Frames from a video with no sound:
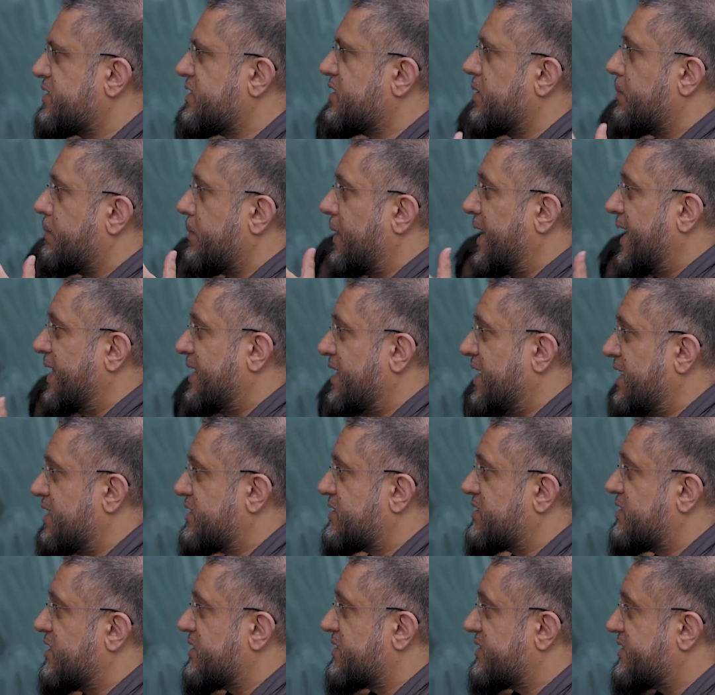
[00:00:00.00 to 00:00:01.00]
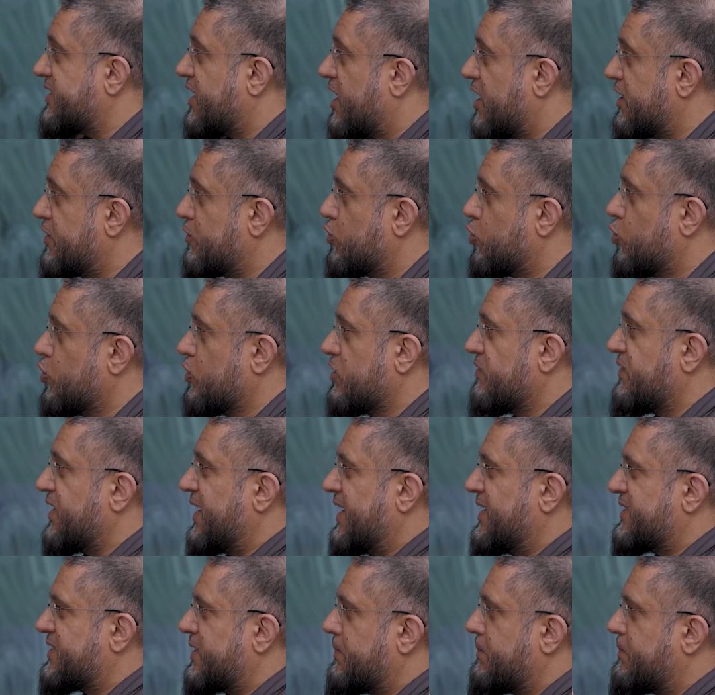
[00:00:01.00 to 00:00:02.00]
the planets, the sun, all of
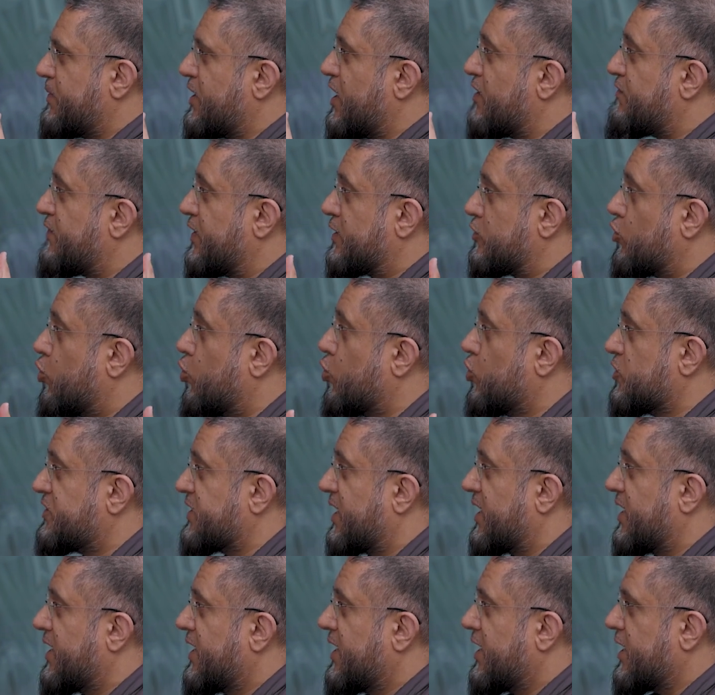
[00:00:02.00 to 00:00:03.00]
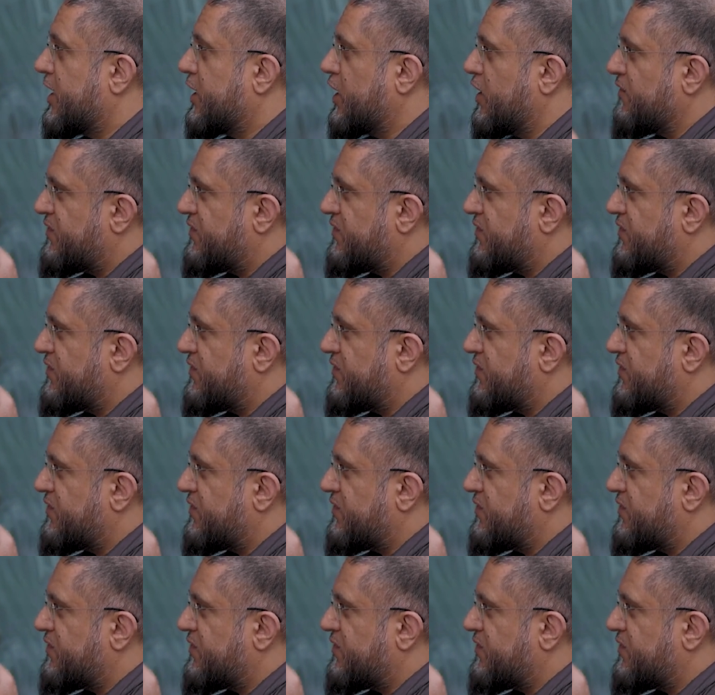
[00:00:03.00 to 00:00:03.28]
it is in perfect order. If